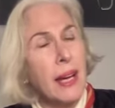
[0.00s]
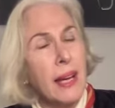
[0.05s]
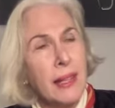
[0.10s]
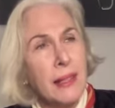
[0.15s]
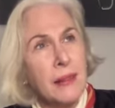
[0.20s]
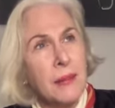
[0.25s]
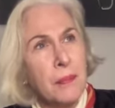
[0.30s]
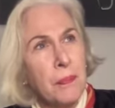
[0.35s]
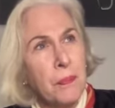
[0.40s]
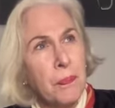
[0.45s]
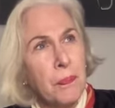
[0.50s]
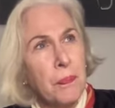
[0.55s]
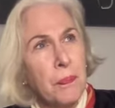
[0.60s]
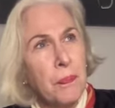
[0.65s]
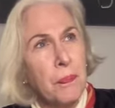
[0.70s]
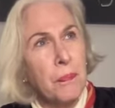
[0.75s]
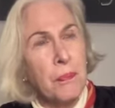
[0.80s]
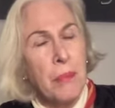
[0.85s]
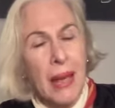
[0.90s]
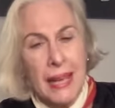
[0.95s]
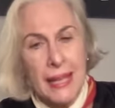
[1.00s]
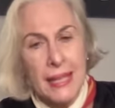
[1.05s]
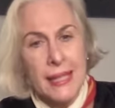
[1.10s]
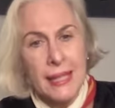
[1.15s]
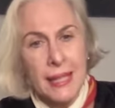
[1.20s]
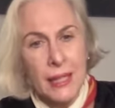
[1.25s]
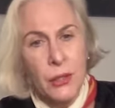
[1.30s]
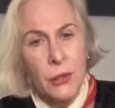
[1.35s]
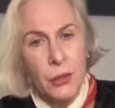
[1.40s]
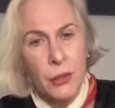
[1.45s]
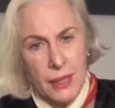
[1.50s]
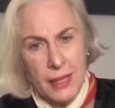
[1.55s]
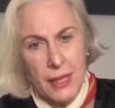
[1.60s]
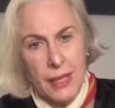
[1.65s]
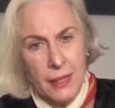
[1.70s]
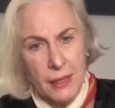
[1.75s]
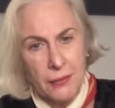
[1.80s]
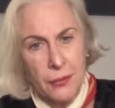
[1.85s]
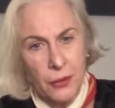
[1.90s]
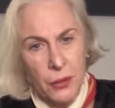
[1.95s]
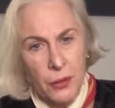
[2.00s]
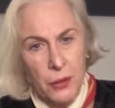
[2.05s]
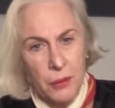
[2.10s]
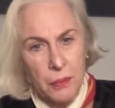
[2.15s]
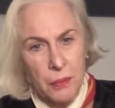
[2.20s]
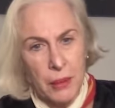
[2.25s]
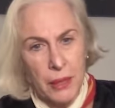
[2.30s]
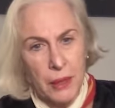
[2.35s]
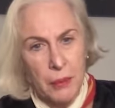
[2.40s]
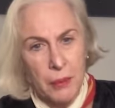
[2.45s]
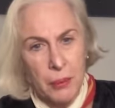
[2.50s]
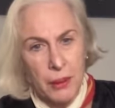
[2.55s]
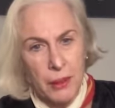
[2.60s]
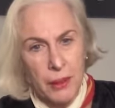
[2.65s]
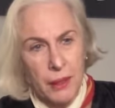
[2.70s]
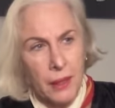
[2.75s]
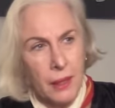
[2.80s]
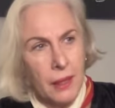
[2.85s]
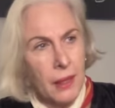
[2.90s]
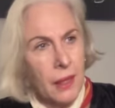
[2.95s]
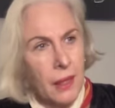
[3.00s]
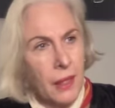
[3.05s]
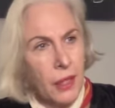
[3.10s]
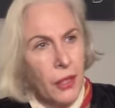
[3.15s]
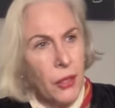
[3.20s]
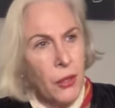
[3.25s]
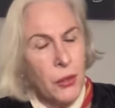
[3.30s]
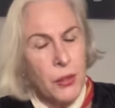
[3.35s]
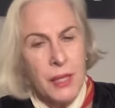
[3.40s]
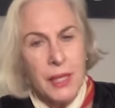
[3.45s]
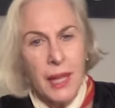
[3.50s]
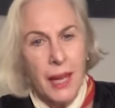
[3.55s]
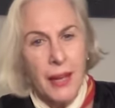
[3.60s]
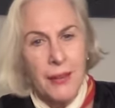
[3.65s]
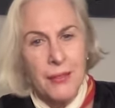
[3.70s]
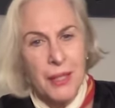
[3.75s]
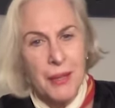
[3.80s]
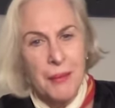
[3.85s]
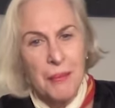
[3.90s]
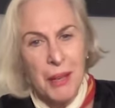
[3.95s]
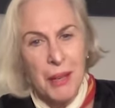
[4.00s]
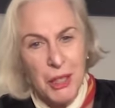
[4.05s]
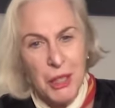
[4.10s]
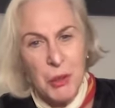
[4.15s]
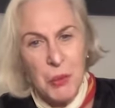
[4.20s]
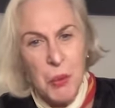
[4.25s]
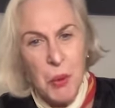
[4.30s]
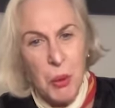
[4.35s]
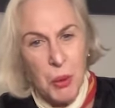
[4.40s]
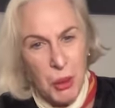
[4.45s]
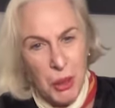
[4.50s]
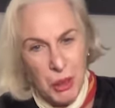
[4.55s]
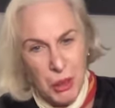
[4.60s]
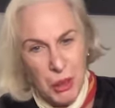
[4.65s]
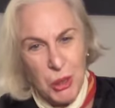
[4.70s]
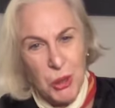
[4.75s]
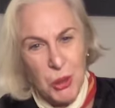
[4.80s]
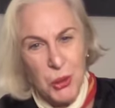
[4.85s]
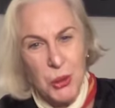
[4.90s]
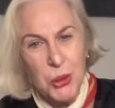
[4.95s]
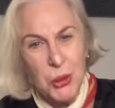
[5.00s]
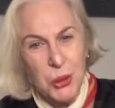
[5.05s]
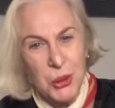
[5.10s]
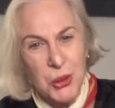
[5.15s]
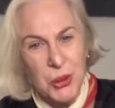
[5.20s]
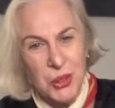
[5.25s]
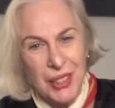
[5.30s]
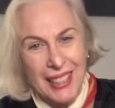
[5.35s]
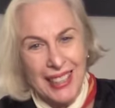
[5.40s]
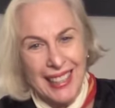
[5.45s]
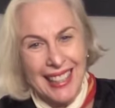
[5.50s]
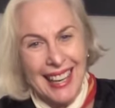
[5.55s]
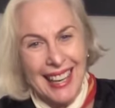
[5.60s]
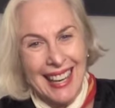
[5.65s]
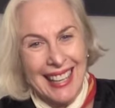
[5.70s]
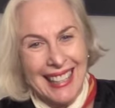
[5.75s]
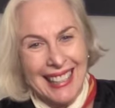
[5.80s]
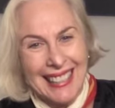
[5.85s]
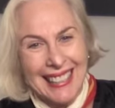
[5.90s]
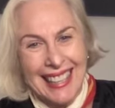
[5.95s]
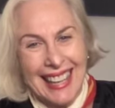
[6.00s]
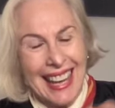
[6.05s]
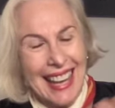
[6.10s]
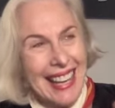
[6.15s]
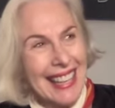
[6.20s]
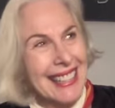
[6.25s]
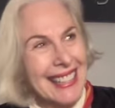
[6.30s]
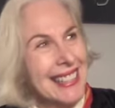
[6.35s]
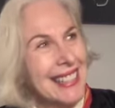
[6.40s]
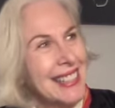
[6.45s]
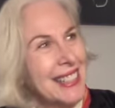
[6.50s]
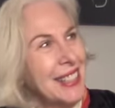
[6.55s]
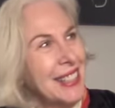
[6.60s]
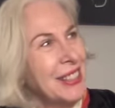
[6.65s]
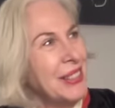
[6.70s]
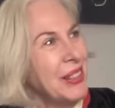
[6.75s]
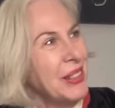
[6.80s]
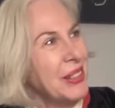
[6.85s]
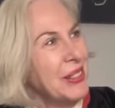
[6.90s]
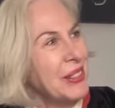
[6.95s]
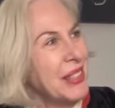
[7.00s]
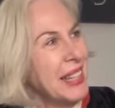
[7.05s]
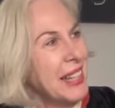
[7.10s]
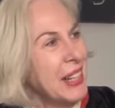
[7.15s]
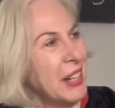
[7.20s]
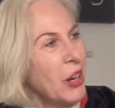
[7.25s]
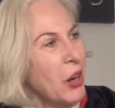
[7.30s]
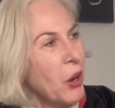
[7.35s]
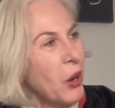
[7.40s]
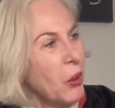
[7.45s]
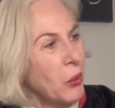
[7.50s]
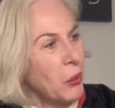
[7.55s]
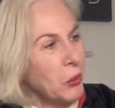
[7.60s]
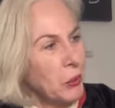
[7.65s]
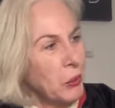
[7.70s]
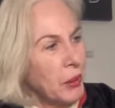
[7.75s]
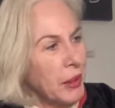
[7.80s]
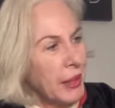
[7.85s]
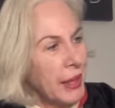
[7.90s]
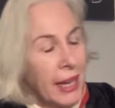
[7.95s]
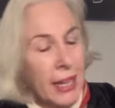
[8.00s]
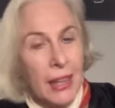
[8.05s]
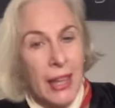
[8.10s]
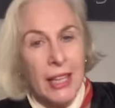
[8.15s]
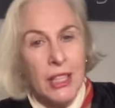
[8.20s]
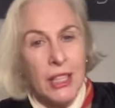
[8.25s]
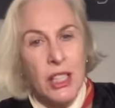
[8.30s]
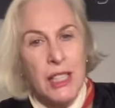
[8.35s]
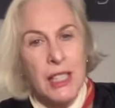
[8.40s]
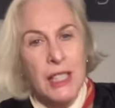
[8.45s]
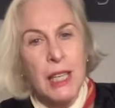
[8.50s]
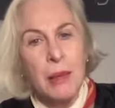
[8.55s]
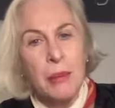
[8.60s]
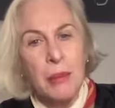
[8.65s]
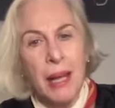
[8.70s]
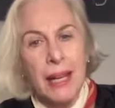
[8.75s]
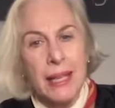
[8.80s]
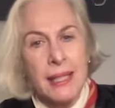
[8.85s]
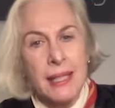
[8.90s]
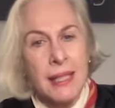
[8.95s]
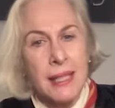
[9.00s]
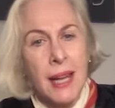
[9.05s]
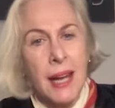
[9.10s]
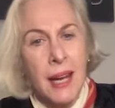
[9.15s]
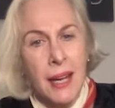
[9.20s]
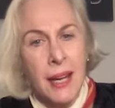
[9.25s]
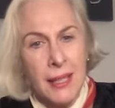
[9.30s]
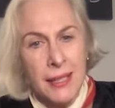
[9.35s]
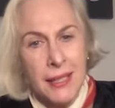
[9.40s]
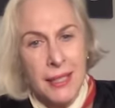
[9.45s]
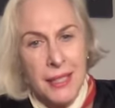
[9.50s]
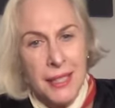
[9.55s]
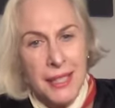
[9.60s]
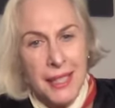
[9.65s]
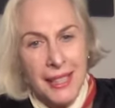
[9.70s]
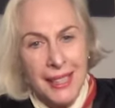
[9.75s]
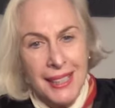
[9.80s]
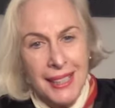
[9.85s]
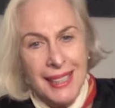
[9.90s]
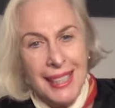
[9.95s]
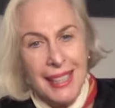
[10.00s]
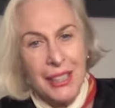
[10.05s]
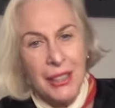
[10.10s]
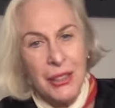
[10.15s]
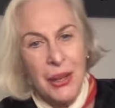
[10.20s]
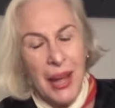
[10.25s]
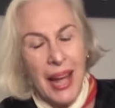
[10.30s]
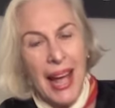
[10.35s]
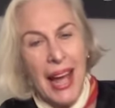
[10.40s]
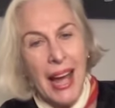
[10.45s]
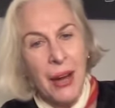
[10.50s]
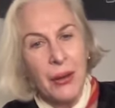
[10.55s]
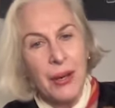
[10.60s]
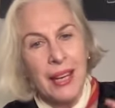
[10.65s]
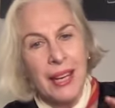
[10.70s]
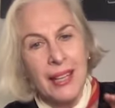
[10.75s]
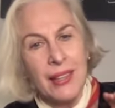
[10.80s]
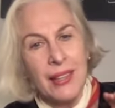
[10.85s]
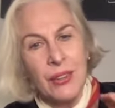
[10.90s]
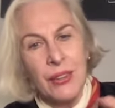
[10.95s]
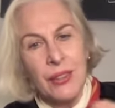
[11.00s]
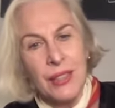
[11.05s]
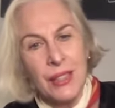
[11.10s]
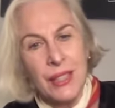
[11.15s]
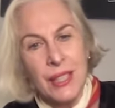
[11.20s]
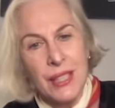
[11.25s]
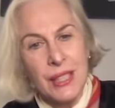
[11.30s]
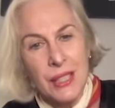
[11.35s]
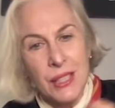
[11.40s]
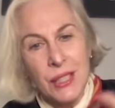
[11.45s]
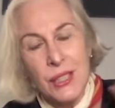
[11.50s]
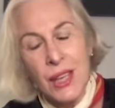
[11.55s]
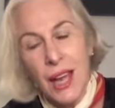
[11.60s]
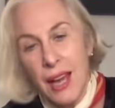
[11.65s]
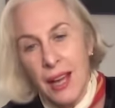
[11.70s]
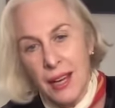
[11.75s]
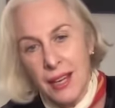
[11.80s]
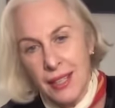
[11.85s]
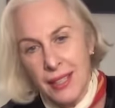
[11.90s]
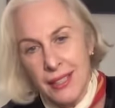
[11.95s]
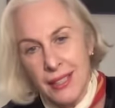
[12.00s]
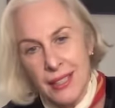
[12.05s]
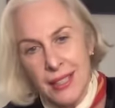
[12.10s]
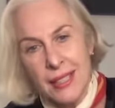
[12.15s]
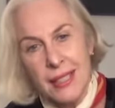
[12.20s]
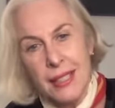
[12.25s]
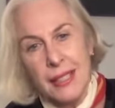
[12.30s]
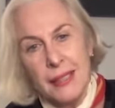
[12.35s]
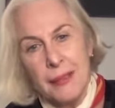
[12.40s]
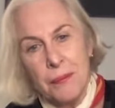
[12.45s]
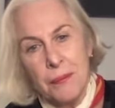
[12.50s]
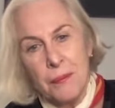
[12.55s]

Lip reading: can basing yourself on people whose lives are much more extraordinary and you know, their whole, they just seem like stars, you know, how can stars